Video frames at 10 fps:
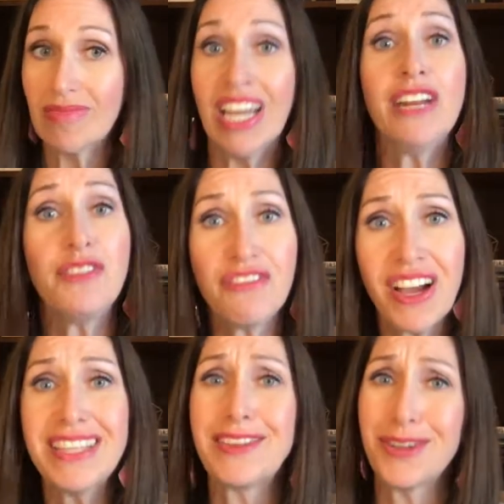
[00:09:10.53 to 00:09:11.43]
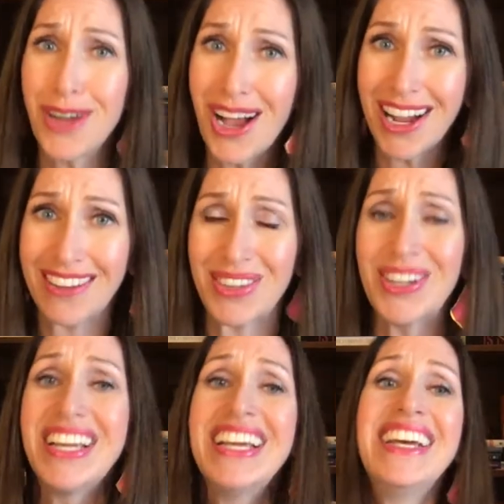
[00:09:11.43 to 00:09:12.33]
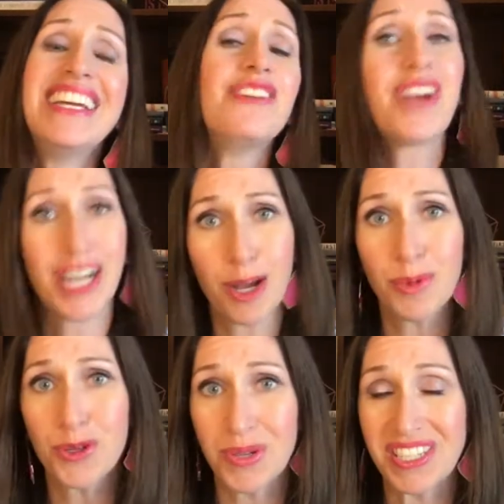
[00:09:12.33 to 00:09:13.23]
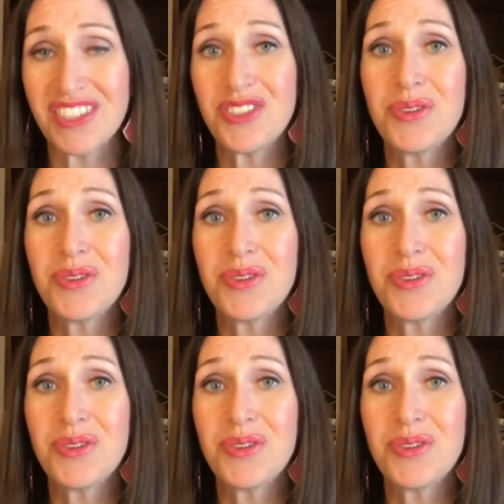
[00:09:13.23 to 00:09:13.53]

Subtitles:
And if you find that they're not covered, you've got a couple choices.